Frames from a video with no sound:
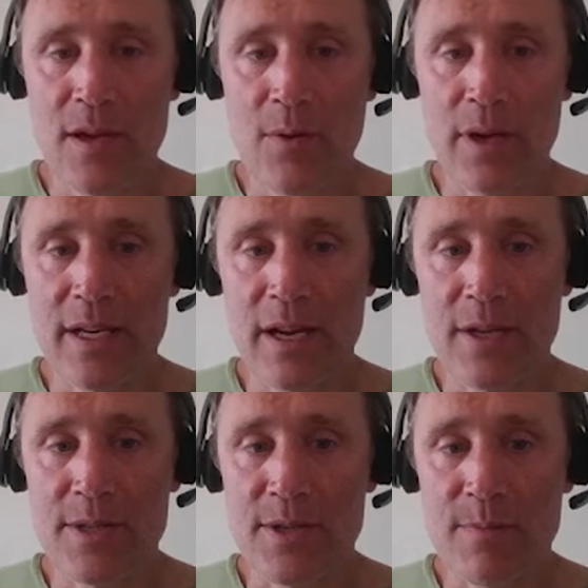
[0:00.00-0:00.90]
when a
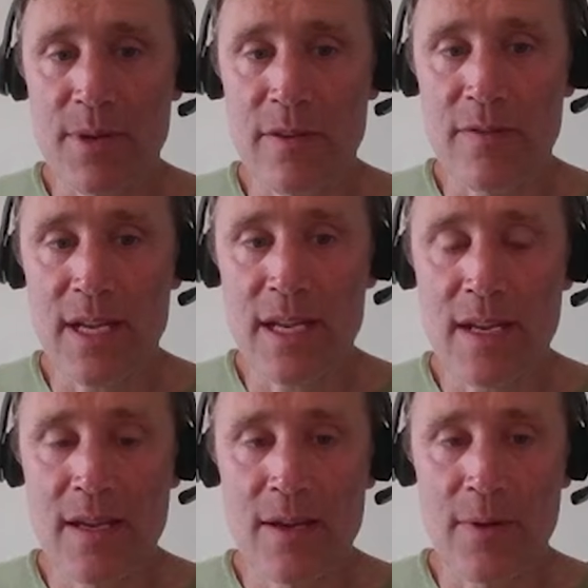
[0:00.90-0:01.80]
character is pivoting,
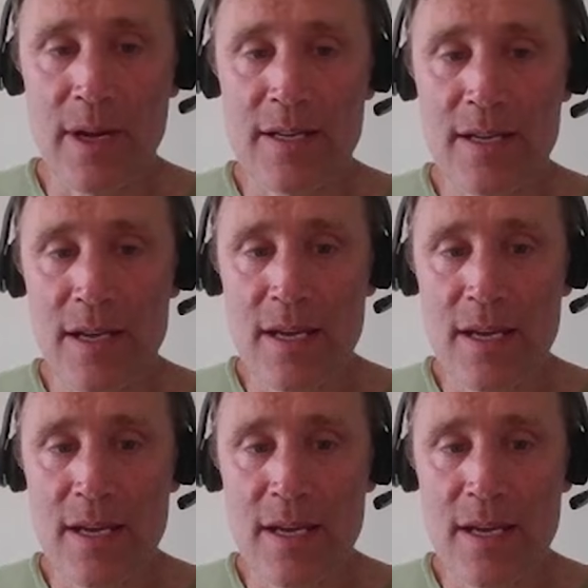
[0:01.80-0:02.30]
right?